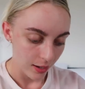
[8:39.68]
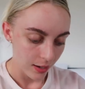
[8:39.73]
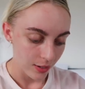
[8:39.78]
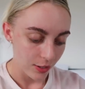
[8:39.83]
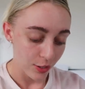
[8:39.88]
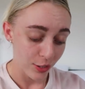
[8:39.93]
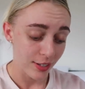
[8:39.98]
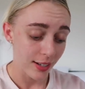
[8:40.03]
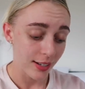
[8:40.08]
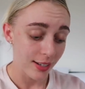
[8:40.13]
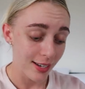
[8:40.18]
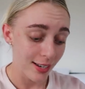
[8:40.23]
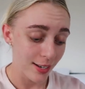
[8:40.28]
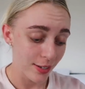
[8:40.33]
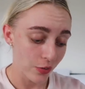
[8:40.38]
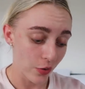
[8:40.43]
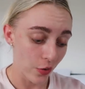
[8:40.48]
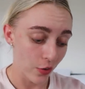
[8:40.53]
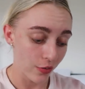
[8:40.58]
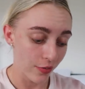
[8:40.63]
She said, dear
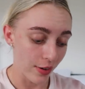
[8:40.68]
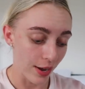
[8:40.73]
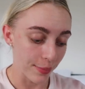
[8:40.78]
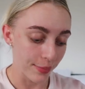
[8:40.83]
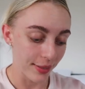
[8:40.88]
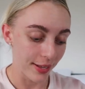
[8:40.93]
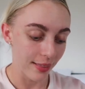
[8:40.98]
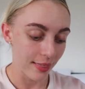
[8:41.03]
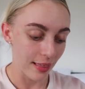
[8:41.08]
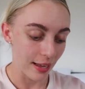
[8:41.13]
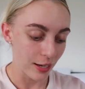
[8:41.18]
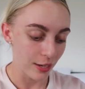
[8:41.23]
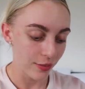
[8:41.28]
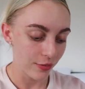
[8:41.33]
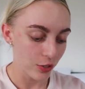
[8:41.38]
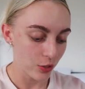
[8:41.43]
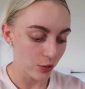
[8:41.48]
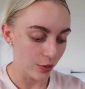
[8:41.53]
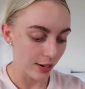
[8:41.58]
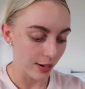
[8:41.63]
soul family, thank you
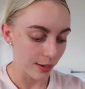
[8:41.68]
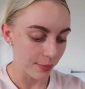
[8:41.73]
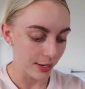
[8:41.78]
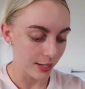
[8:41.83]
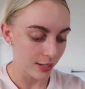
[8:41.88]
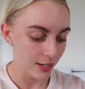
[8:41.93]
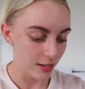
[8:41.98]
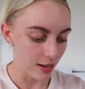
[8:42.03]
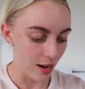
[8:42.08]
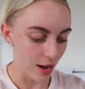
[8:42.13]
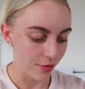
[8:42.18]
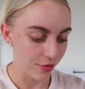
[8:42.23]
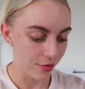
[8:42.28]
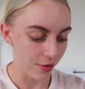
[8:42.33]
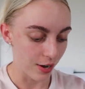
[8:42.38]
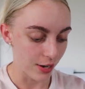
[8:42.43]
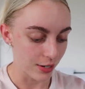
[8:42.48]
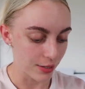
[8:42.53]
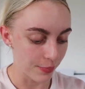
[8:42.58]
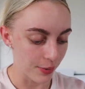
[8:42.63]
for joining me tonight
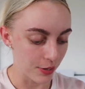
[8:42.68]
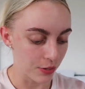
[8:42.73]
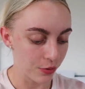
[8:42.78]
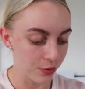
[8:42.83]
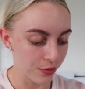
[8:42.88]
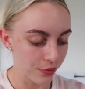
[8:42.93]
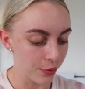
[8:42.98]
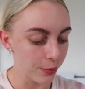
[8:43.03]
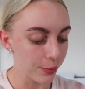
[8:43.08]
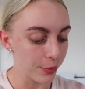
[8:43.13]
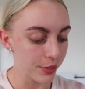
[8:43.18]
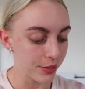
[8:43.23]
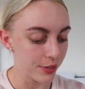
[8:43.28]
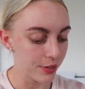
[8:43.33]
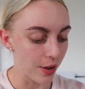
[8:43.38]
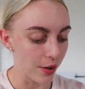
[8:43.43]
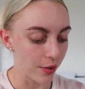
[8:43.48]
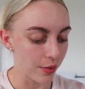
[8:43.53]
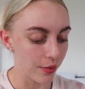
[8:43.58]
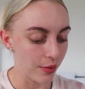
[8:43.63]
for our special full moon
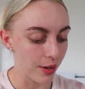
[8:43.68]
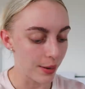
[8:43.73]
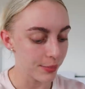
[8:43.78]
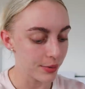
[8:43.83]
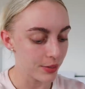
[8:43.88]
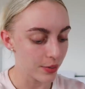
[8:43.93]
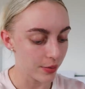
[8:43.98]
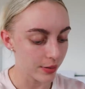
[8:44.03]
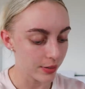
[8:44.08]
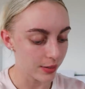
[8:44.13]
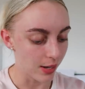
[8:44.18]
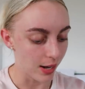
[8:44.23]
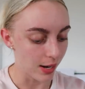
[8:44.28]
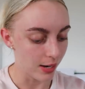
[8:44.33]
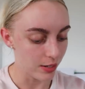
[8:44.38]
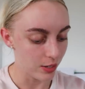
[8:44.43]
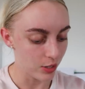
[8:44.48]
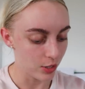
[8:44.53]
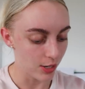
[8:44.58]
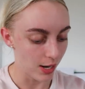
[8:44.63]
circle. I'm so
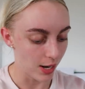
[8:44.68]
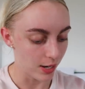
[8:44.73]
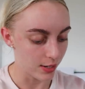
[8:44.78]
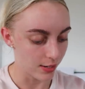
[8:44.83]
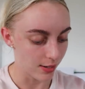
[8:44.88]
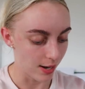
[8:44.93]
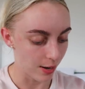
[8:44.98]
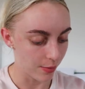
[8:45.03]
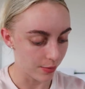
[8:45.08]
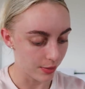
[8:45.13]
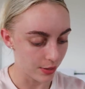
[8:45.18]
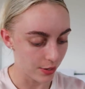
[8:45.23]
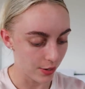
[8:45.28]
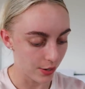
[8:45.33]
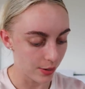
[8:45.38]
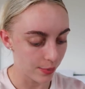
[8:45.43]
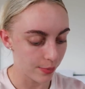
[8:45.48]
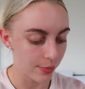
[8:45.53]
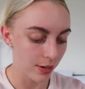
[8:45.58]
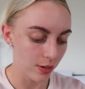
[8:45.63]
excited to share tonight with
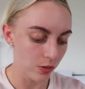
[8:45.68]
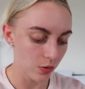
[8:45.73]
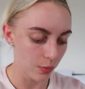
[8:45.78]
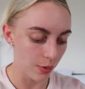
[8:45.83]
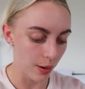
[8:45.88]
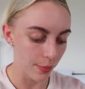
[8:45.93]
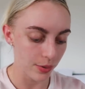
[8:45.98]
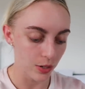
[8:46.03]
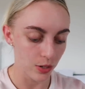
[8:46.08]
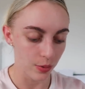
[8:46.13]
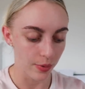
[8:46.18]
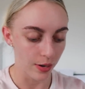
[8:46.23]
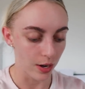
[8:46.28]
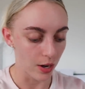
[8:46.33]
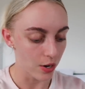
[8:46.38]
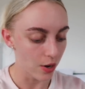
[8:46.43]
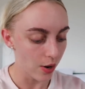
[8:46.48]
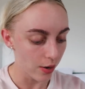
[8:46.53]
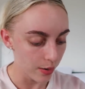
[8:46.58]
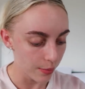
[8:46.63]
you. Please remember to
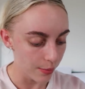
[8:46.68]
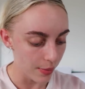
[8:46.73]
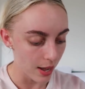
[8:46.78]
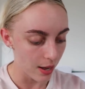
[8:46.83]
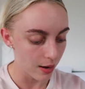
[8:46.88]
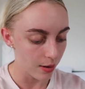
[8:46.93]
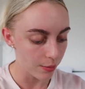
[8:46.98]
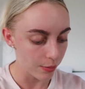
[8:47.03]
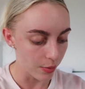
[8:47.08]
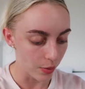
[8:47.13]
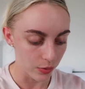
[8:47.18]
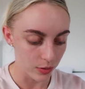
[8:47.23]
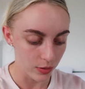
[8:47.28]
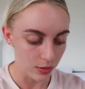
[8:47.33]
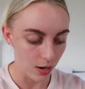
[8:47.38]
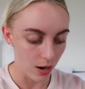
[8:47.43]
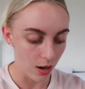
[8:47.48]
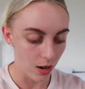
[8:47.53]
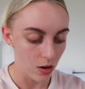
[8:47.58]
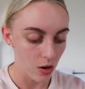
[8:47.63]
bring a yoga mat,
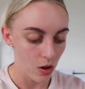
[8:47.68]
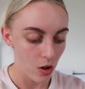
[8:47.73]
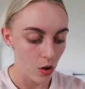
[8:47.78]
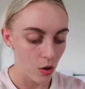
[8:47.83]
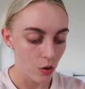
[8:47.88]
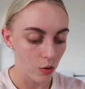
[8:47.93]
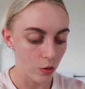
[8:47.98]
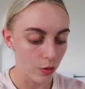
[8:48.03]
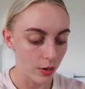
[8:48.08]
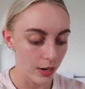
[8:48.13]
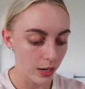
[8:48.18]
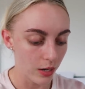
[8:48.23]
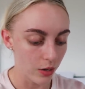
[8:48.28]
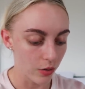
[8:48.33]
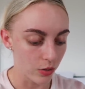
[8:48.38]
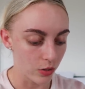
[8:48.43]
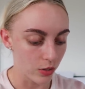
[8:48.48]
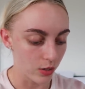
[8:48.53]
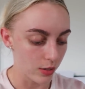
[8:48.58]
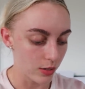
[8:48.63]
bolster, or any
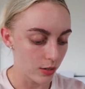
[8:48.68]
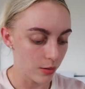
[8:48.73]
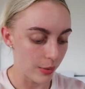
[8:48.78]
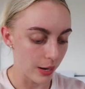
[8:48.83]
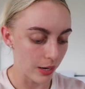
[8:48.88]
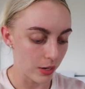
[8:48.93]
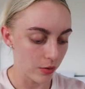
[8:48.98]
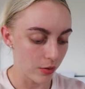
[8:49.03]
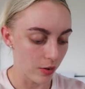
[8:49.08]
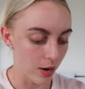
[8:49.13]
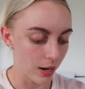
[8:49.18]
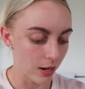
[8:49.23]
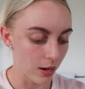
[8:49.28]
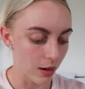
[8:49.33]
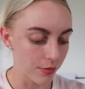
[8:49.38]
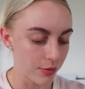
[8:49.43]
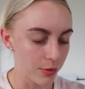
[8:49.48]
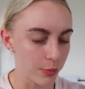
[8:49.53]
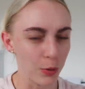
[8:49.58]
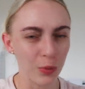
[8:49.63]
cushions to make your night
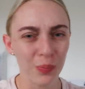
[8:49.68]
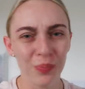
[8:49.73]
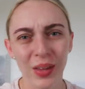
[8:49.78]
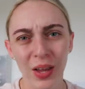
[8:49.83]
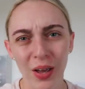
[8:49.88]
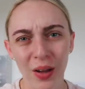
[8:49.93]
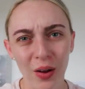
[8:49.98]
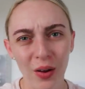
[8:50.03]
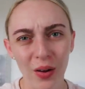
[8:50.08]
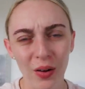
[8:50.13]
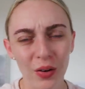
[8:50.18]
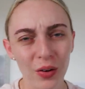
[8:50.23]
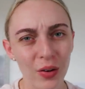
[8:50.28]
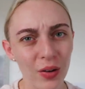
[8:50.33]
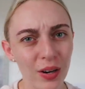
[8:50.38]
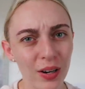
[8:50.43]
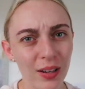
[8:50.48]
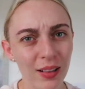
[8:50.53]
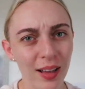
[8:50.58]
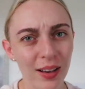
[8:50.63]
comfortable. I'm
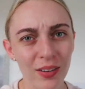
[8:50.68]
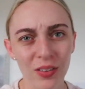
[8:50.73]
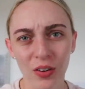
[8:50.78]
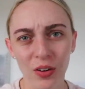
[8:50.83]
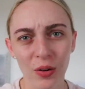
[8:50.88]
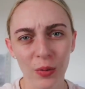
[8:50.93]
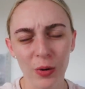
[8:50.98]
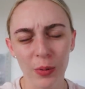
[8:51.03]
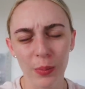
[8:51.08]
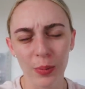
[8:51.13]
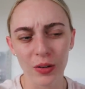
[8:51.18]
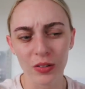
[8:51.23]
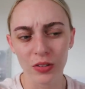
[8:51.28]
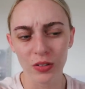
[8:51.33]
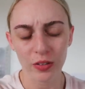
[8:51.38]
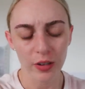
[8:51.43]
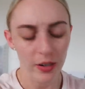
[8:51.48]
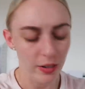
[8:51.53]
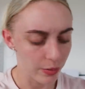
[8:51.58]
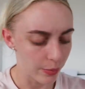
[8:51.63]
not gonna lie, I don't know what a
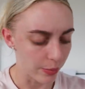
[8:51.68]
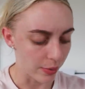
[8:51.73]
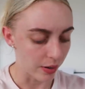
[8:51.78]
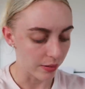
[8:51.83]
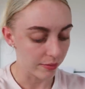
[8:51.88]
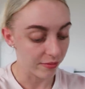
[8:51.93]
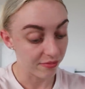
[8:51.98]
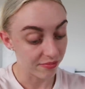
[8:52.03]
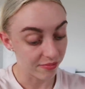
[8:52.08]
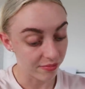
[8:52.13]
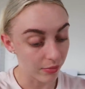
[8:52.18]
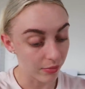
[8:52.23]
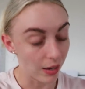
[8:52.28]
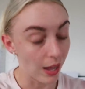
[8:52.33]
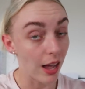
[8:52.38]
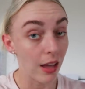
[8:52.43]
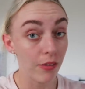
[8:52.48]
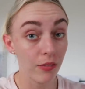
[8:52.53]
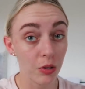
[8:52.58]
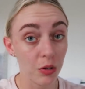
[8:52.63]
bolster is, but
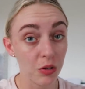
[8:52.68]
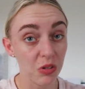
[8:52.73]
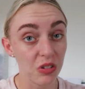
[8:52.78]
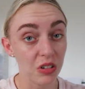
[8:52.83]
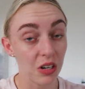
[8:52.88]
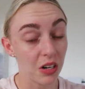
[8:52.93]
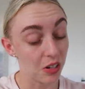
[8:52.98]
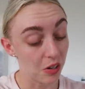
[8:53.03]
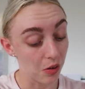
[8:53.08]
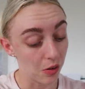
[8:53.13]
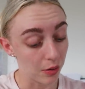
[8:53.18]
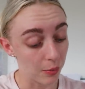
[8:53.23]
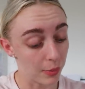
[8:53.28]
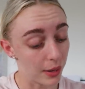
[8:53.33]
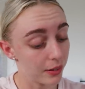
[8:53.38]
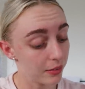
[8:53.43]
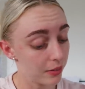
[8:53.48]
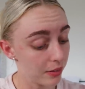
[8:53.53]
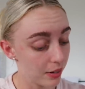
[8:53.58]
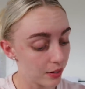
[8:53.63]
I have a cushion and a yoga
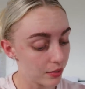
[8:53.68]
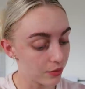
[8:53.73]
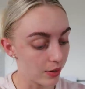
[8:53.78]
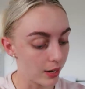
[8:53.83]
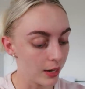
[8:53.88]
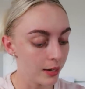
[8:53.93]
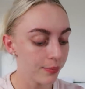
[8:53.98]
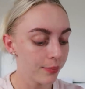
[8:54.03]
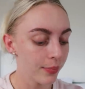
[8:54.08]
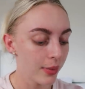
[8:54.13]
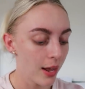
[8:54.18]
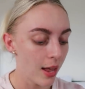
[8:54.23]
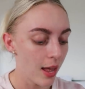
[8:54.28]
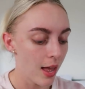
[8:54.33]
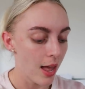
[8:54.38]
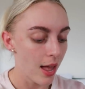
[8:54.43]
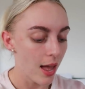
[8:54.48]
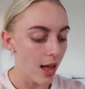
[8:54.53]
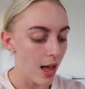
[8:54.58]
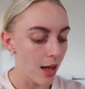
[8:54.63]
mat, so that's
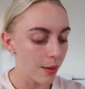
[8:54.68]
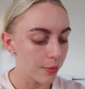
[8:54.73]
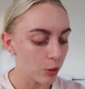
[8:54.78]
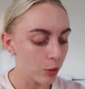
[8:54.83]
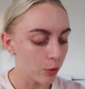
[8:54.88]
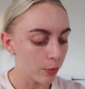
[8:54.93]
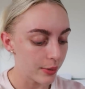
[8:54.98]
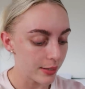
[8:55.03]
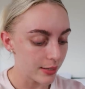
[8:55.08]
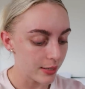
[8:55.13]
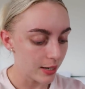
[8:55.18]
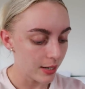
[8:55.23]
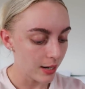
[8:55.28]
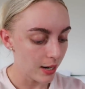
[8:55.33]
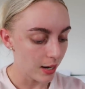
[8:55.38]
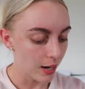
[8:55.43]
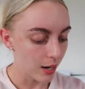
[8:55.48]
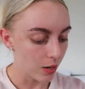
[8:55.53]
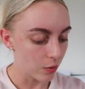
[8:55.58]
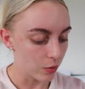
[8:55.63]
fine. You'll be
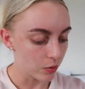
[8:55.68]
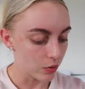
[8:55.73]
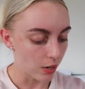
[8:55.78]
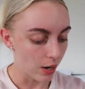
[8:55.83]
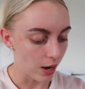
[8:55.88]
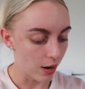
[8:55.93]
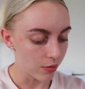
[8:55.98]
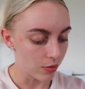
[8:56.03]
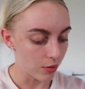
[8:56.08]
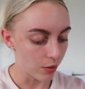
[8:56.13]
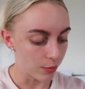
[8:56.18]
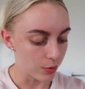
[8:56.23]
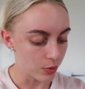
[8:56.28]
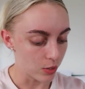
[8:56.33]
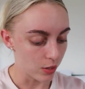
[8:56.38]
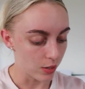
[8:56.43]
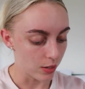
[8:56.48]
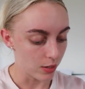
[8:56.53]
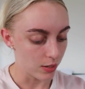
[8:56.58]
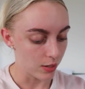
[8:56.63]
sitting and also have the
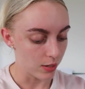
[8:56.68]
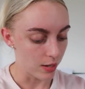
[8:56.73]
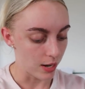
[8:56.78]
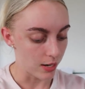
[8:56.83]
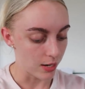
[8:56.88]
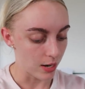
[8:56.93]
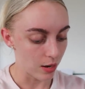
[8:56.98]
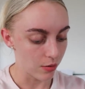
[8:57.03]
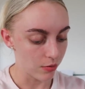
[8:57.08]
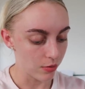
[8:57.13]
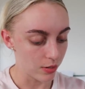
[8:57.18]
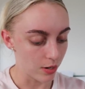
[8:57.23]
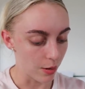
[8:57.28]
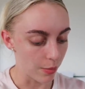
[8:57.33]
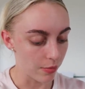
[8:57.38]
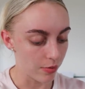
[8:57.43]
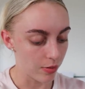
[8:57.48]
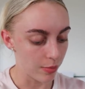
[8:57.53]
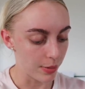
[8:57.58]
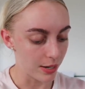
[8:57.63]
opportunity to lay down for
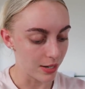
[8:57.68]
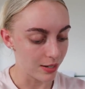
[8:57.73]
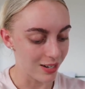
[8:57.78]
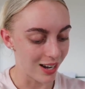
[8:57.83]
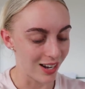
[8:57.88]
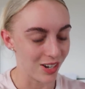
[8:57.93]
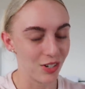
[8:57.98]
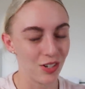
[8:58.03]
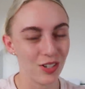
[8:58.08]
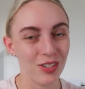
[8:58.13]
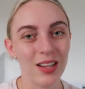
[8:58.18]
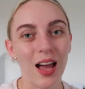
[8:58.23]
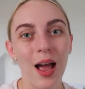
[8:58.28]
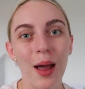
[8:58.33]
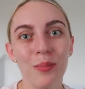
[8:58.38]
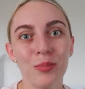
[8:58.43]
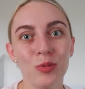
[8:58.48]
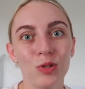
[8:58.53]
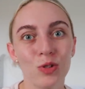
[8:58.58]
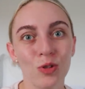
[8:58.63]
some of the meditations.
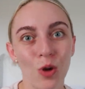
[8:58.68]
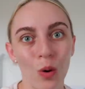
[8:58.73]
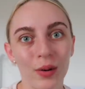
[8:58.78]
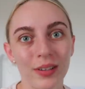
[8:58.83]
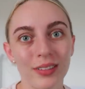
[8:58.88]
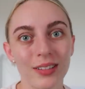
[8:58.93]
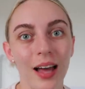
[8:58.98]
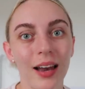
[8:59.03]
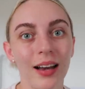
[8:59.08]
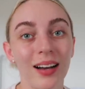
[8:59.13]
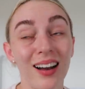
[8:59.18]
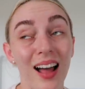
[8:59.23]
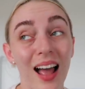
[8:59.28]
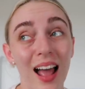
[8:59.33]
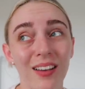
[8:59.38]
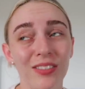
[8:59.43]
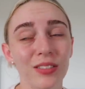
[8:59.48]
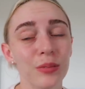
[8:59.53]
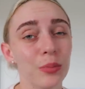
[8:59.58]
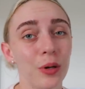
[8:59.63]
I'm so excited. I
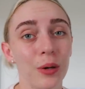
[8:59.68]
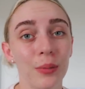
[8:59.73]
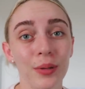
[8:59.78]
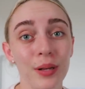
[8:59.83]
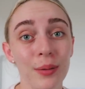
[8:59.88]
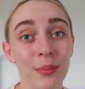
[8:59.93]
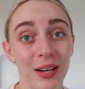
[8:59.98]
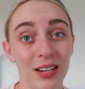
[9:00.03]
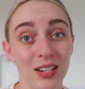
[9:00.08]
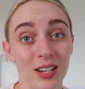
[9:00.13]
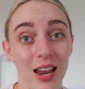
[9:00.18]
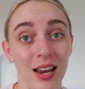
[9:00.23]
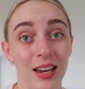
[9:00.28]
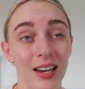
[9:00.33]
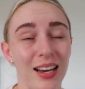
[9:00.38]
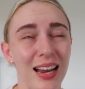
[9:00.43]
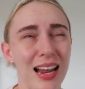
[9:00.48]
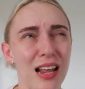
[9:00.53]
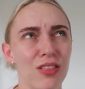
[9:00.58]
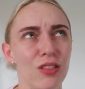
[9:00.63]
haven't probably
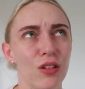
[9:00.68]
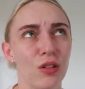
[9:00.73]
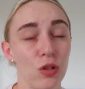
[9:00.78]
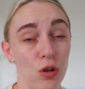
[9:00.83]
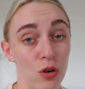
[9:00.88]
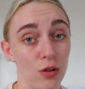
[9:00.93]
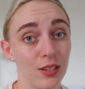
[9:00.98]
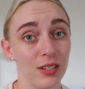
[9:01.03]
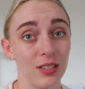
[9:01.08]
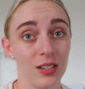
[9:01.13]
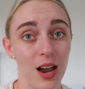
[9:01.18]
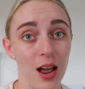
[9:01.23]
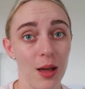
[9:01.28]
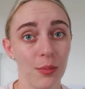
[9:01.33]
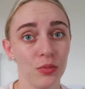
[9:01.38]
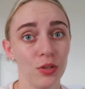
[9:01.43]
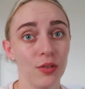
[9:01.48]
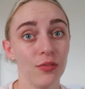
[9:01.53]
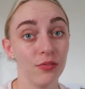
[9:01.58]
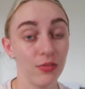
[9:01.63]
meditated in the longest
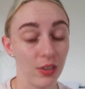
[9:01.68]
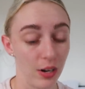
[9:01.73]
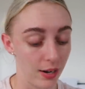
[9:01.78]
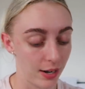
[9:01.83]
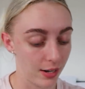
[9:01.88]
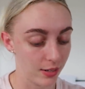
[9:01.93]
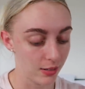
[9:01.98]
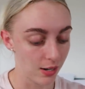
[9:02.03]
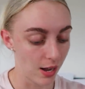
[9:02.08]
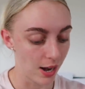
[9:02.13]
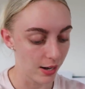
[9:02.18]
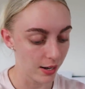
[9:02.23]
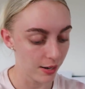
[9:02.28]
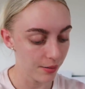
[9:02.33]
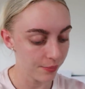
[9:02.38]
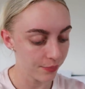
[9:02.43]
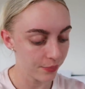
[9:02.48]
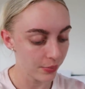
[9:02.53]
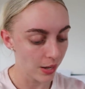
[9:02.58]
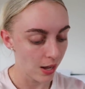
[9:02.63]
time, so I'm very excited.